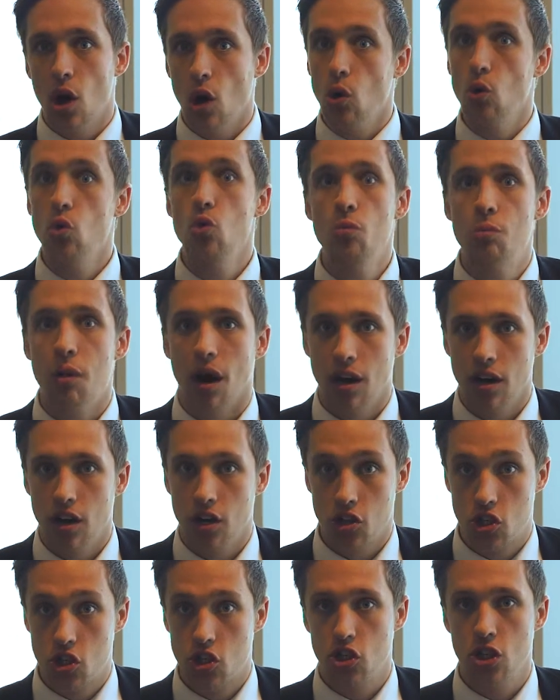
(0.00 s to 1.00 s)
Uber
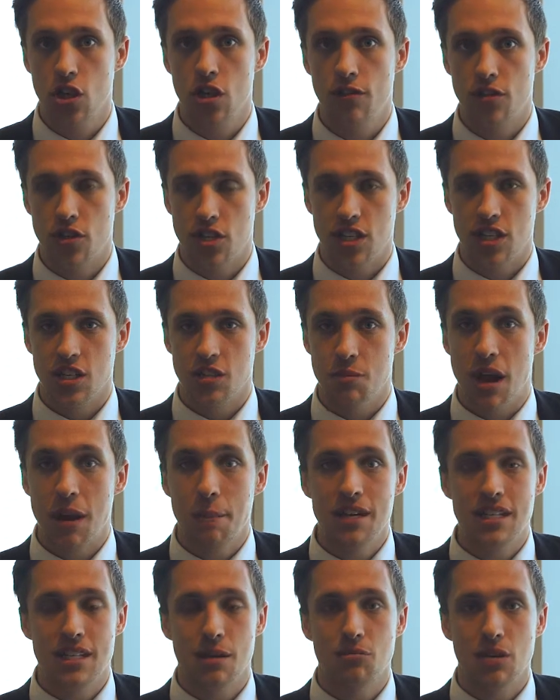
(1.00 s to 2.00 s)
as services,
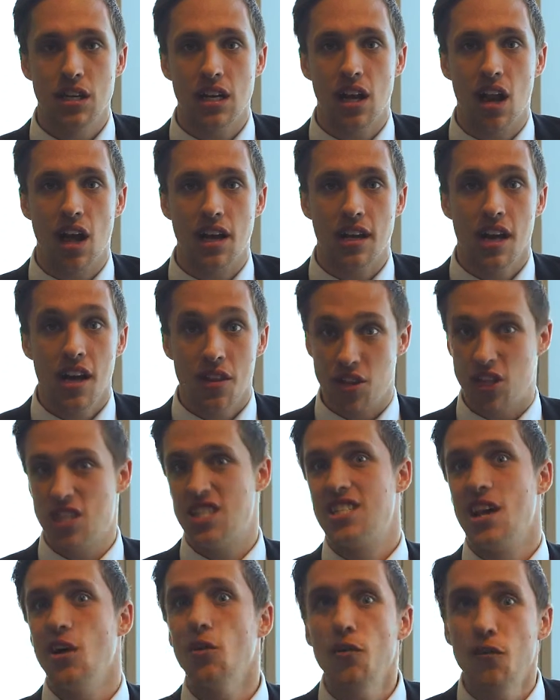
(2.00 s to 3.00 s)
maybe something like the
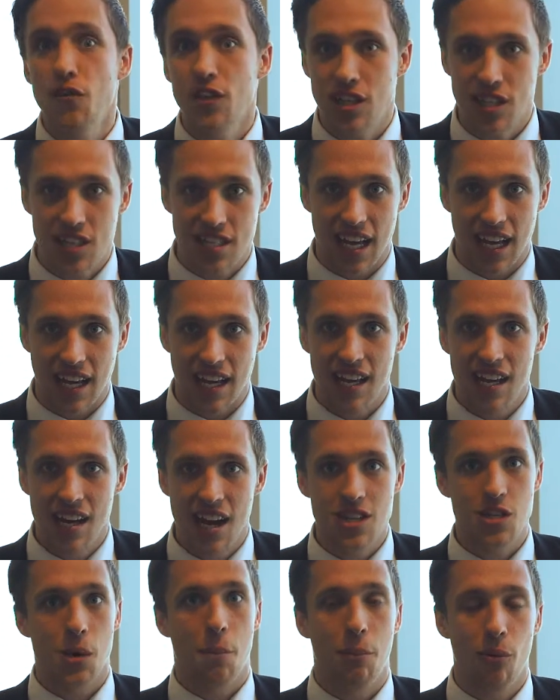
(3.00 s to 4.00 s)
selfie stick
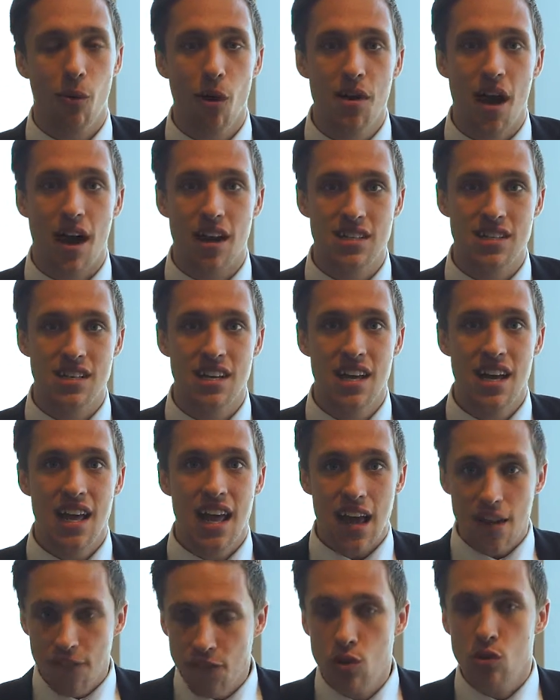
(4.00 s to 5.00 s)
as a product.
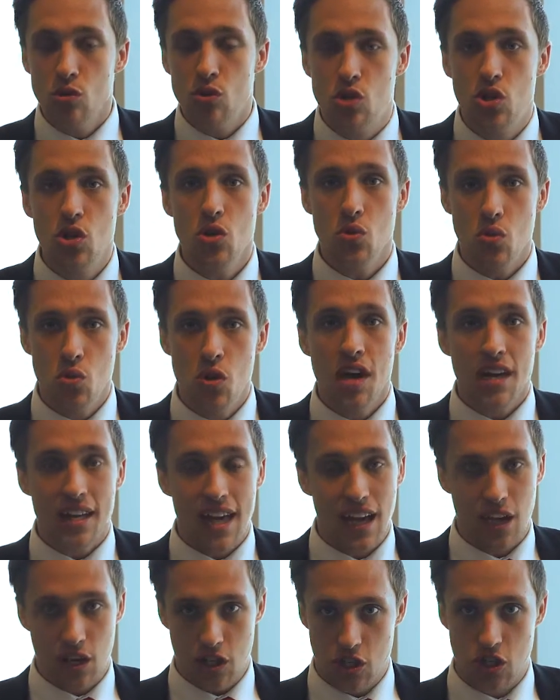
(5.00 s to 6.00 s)
If you do
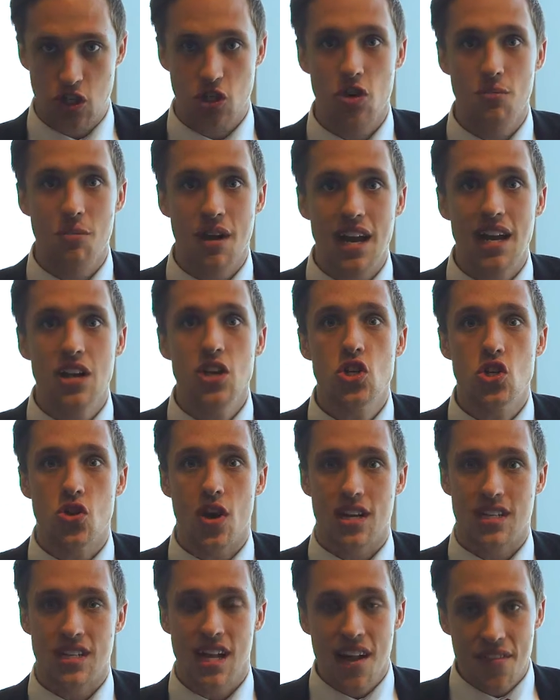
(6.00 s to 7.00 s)
get consumer
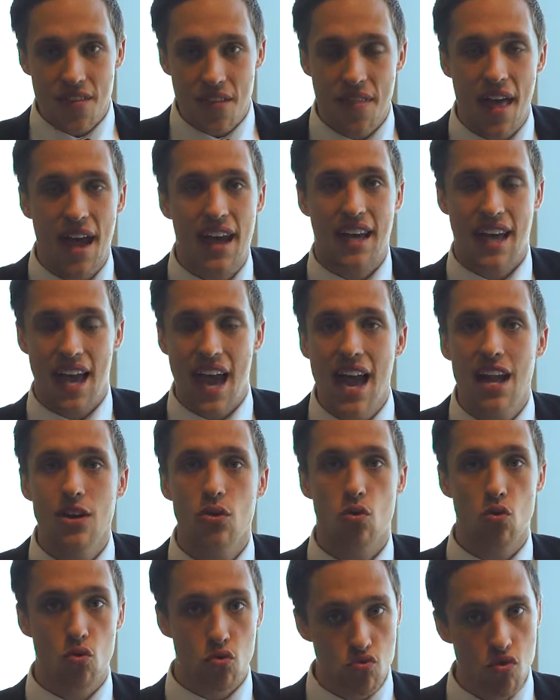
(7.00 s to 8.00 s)
interest, then that can
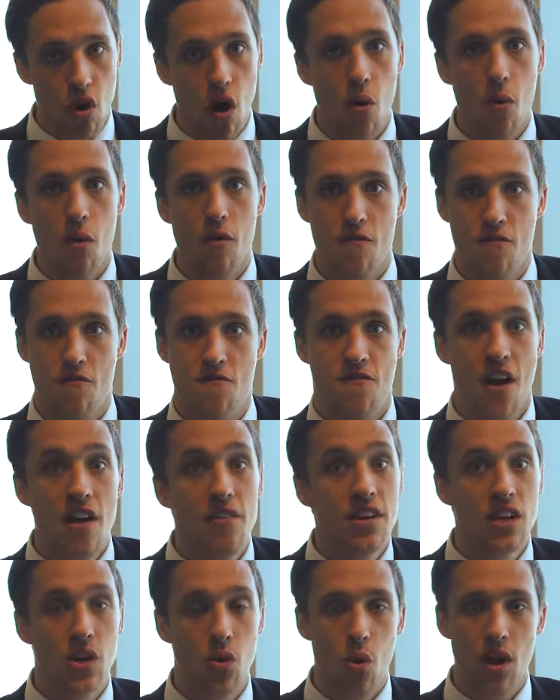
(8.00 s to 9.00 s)
grow
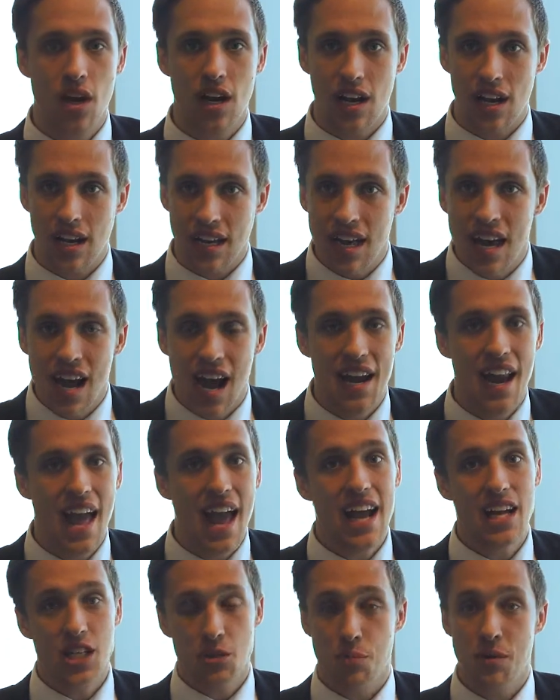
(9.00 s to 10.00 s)
very quickly and
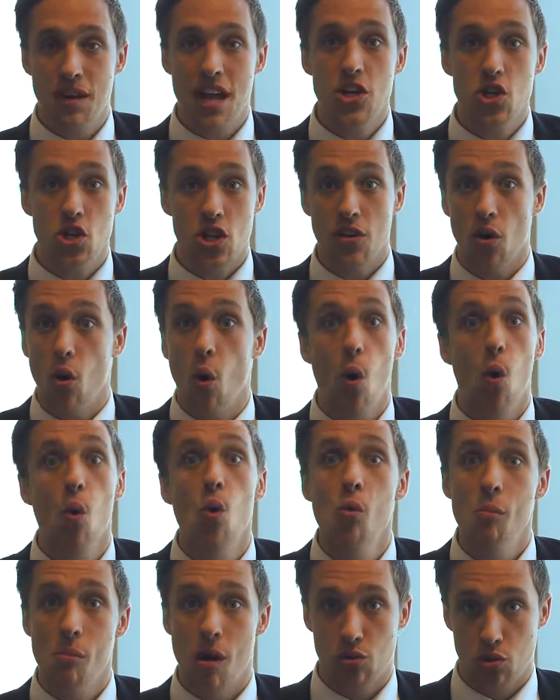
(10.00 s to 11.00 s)
exponentially
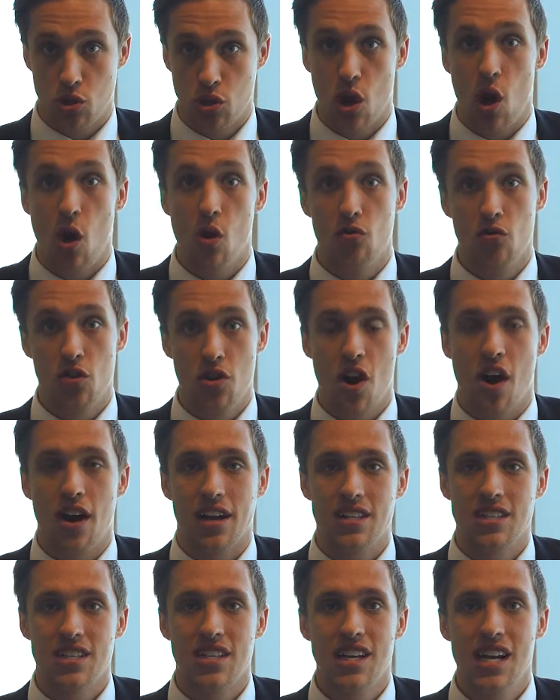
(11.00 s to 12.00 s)
almost
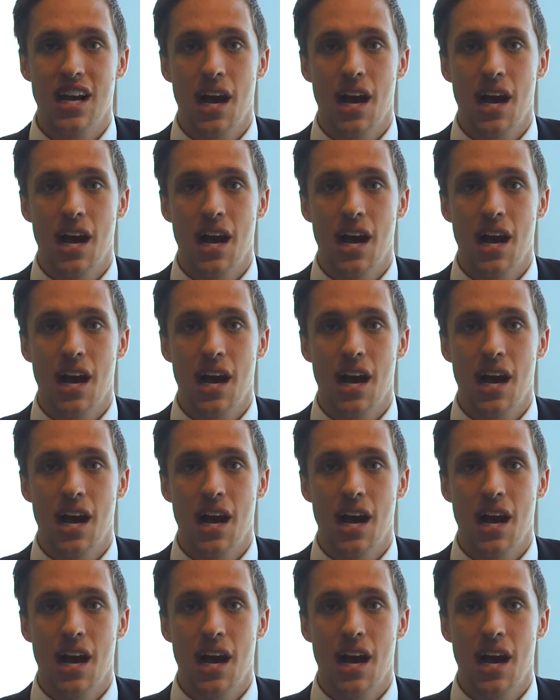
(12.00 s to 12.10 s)
overnight.